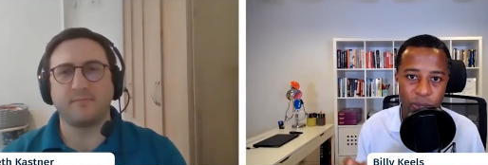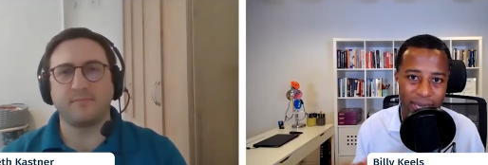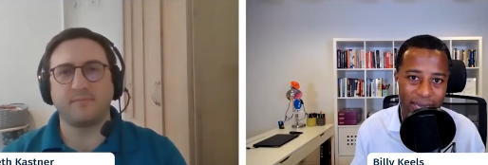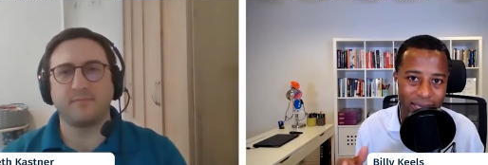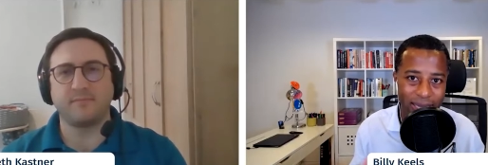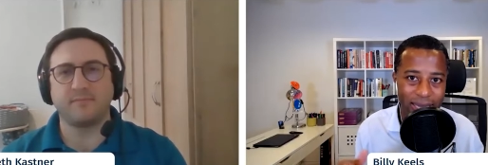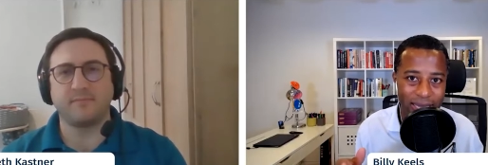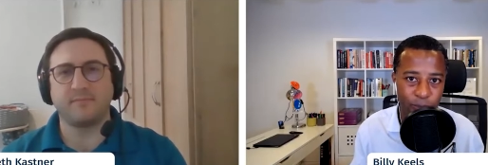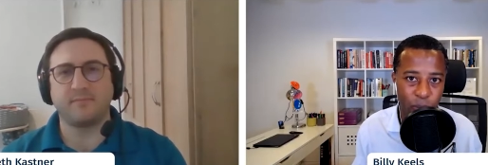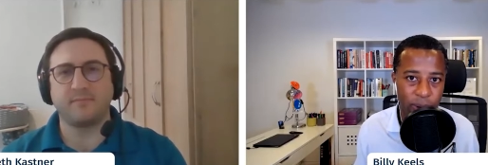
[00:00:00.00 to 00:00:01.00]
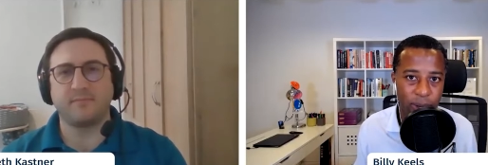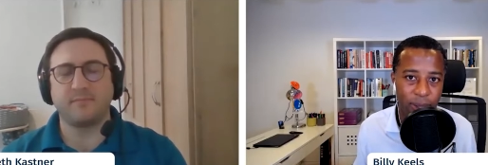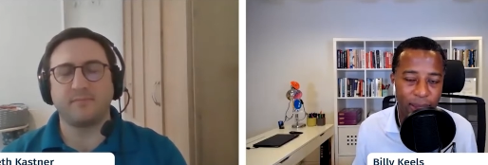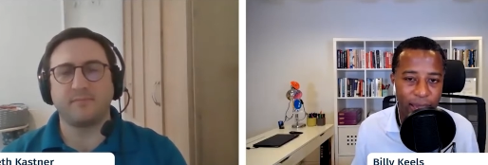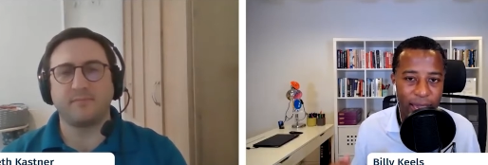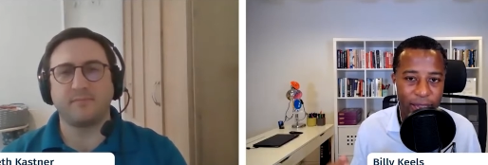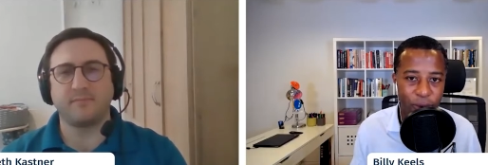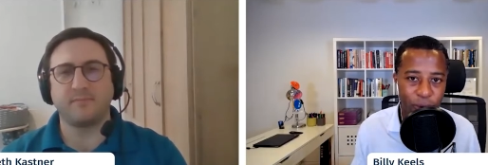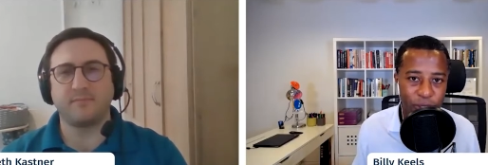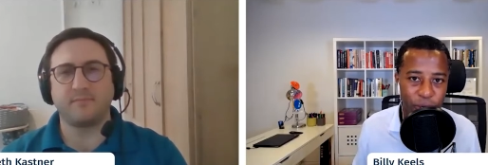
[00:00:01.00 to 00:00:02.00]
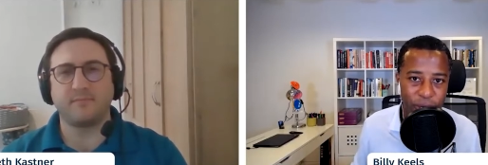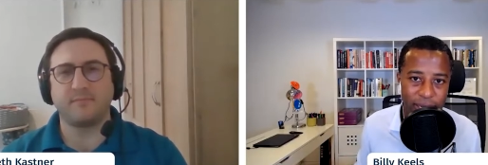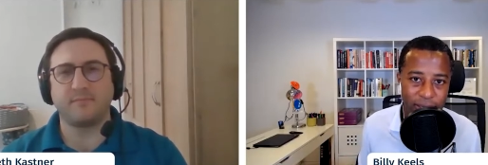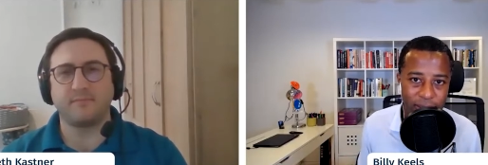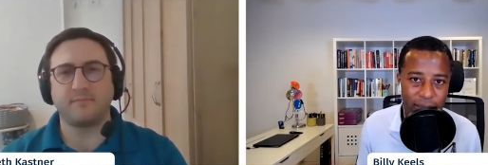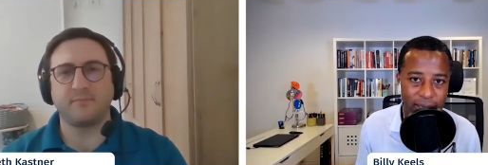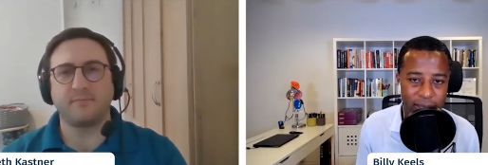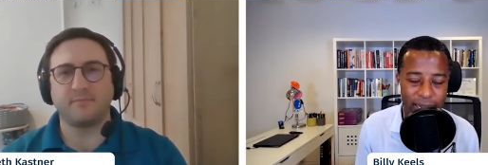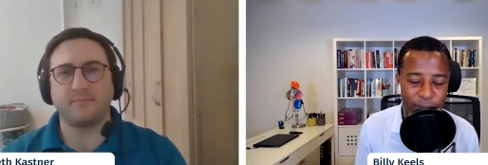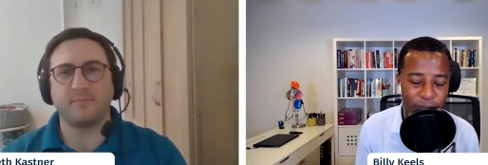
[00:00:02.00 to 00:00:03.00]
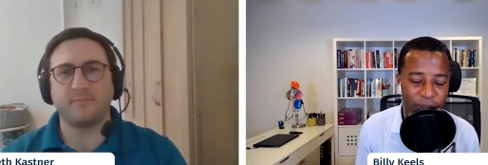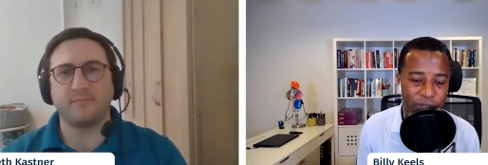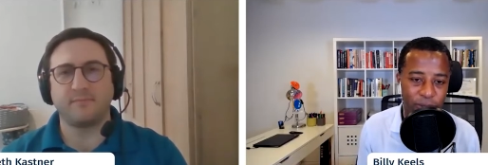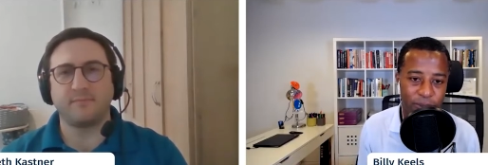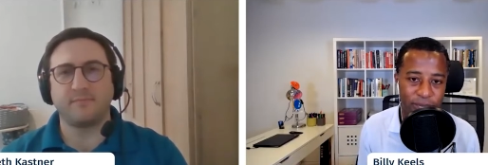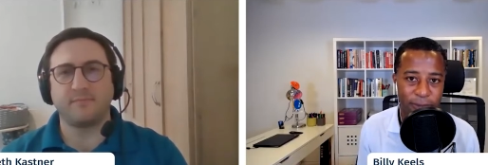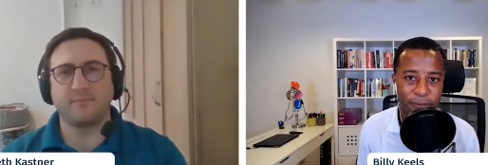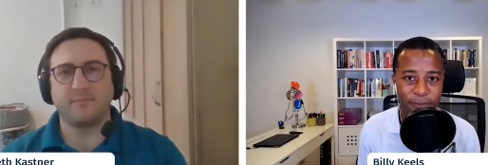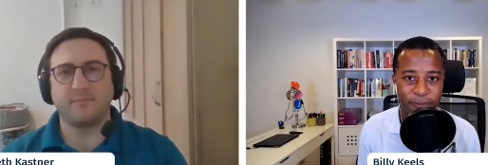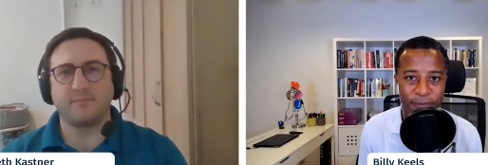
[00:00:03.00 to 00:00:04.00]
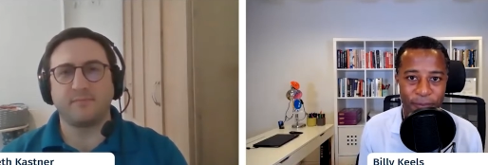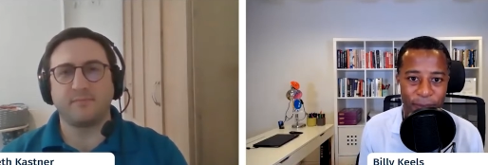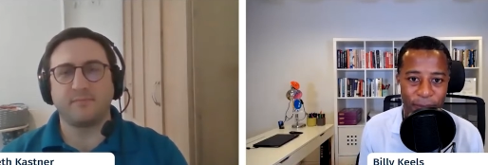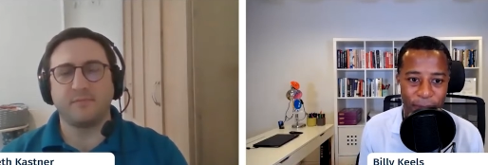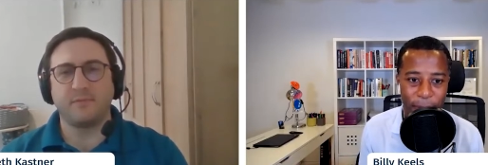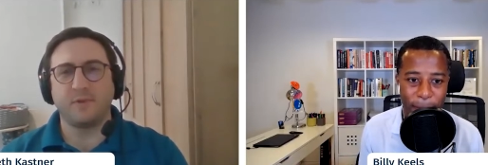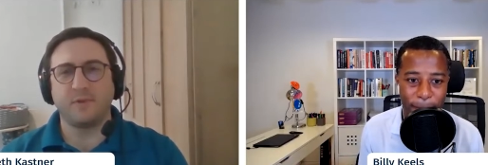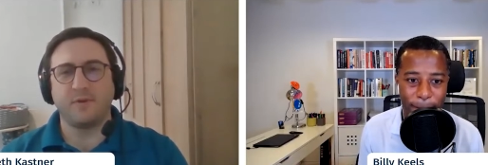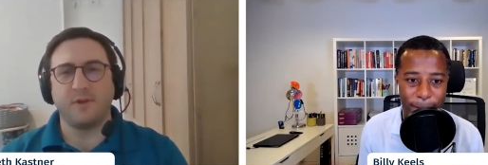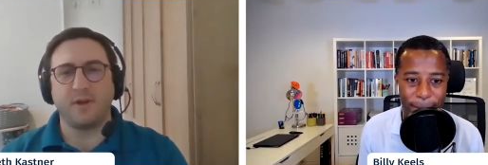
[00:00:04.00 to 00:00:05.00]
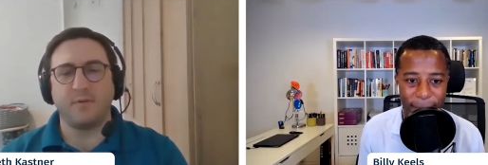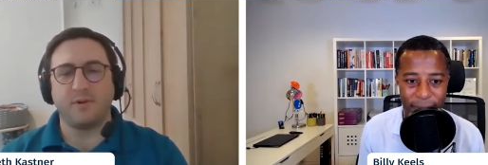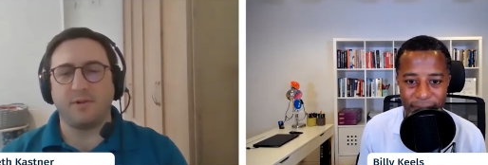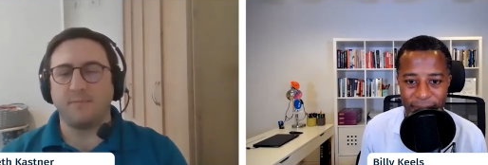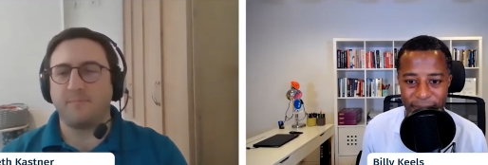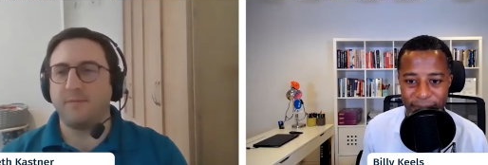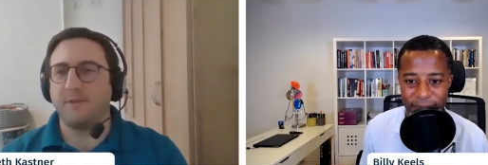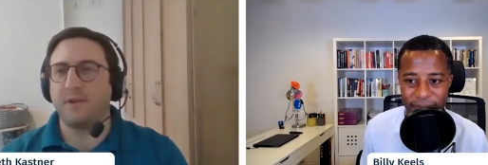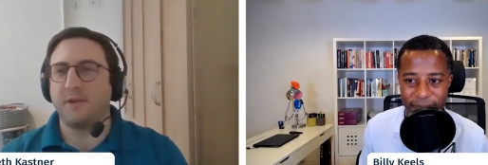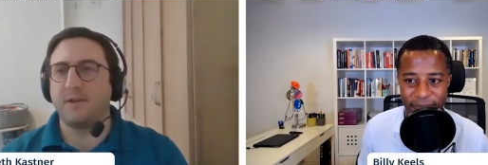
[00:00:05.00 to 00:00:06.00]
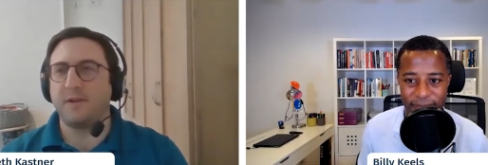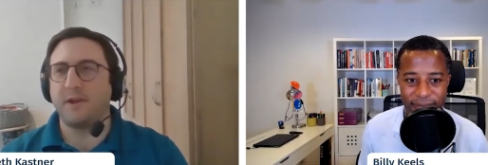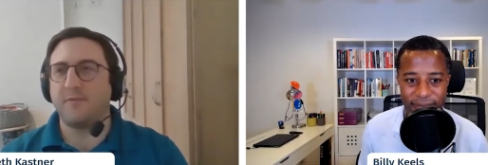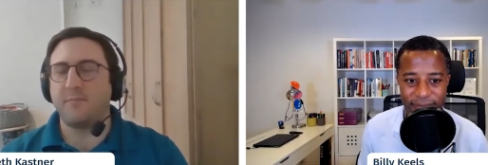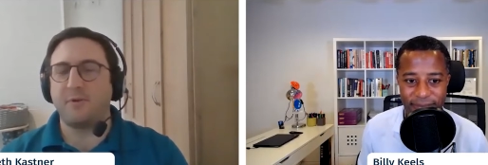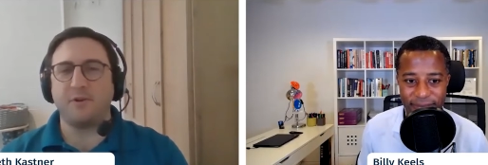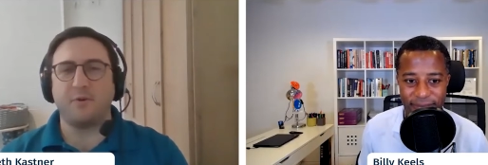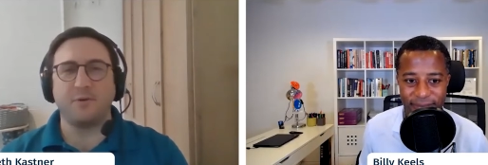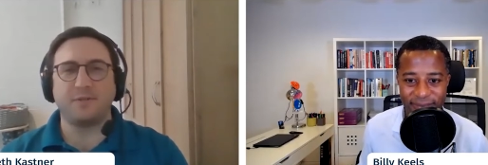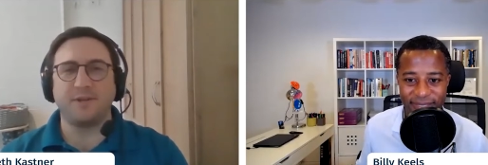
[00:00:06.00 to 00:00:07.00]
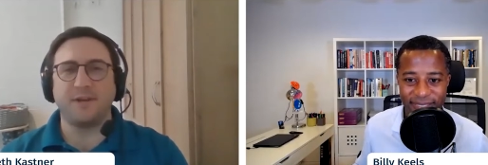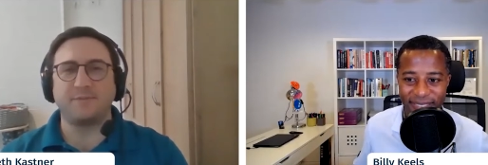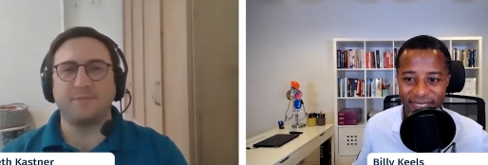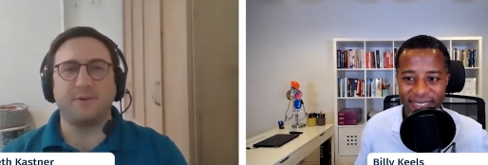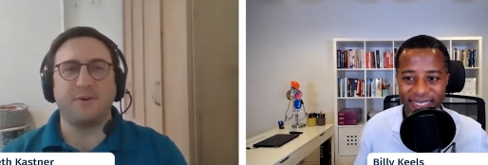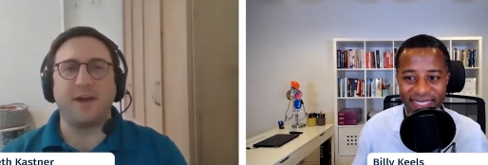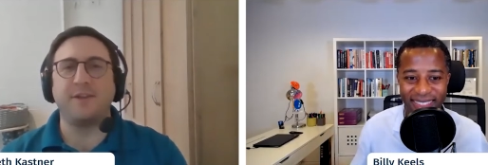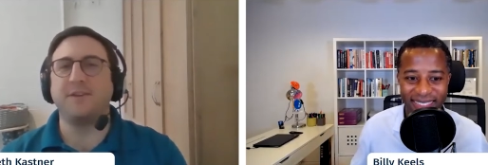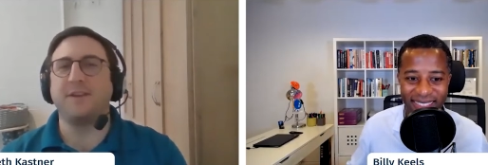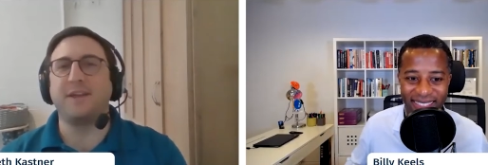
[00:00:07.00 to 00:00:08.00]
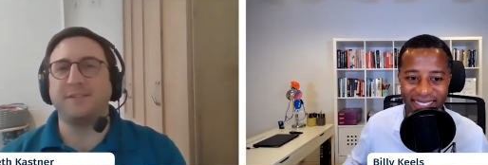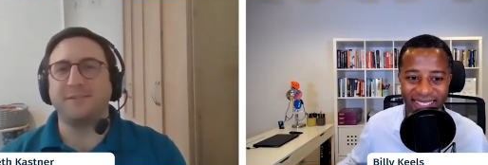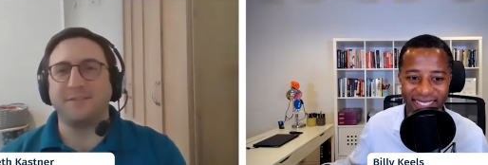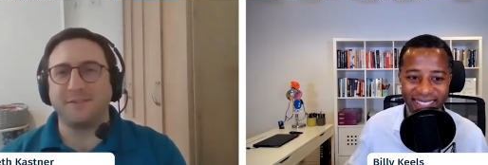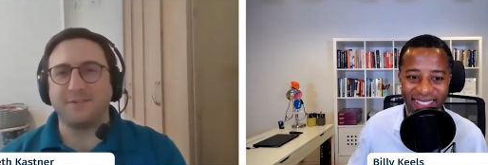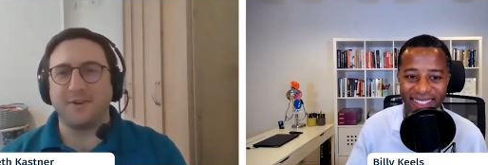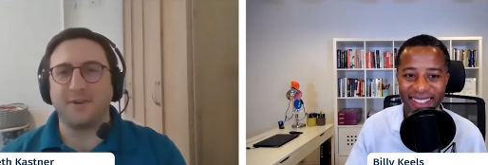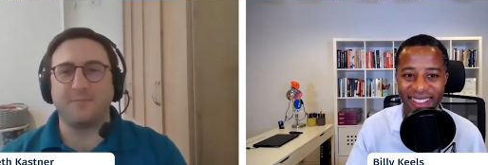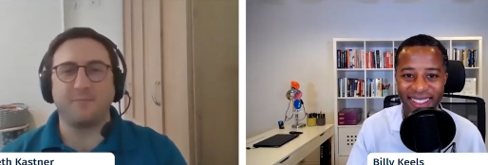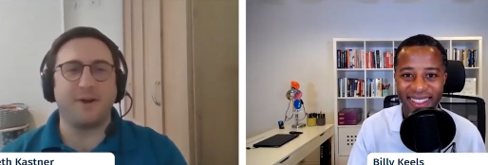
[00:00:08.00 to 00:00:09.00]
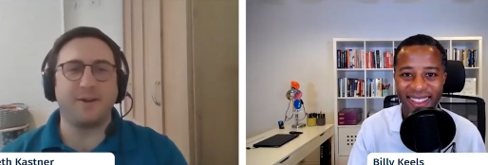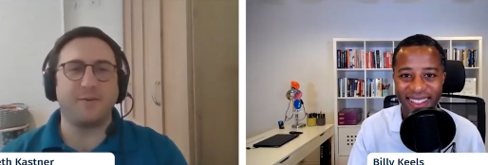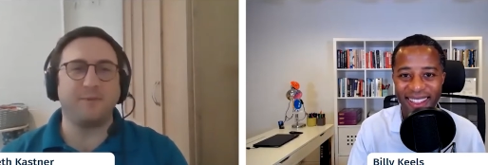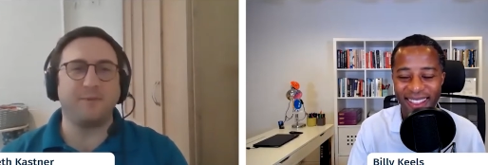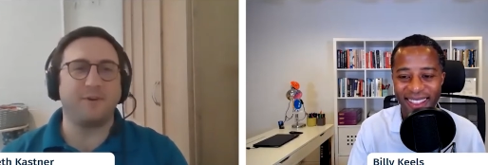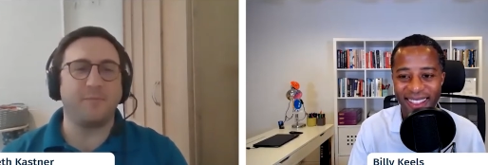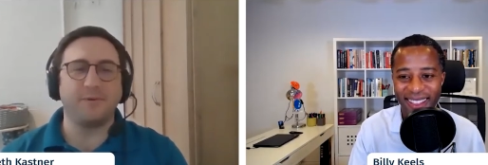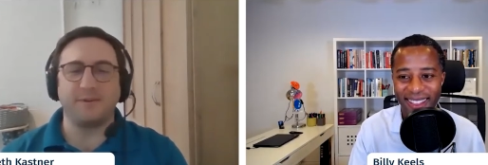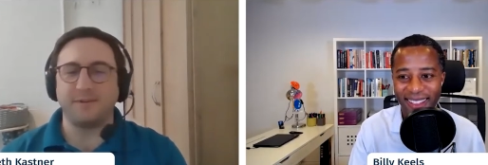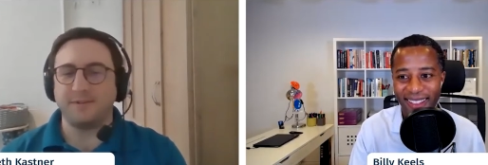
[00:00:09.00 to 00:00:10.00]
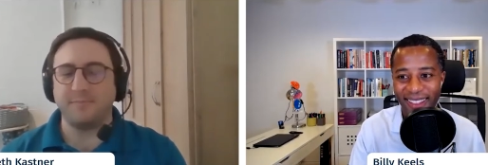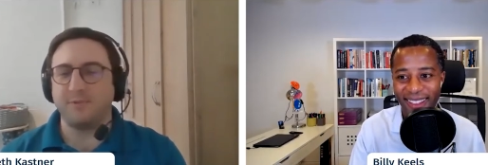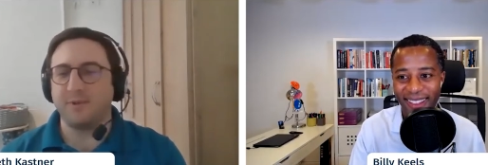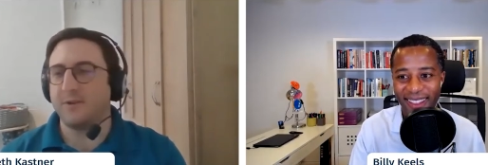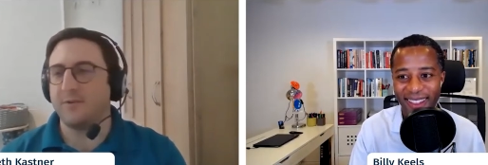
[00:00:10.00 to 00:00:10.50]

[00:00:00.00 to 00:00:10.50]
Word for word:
Speaker 1: you to get to this point in your journey as a, as a tax professional, please.
Speaker 2: Okay, well, everybody always asks me, you know, how did you get into this, right? How did you become a CPA or a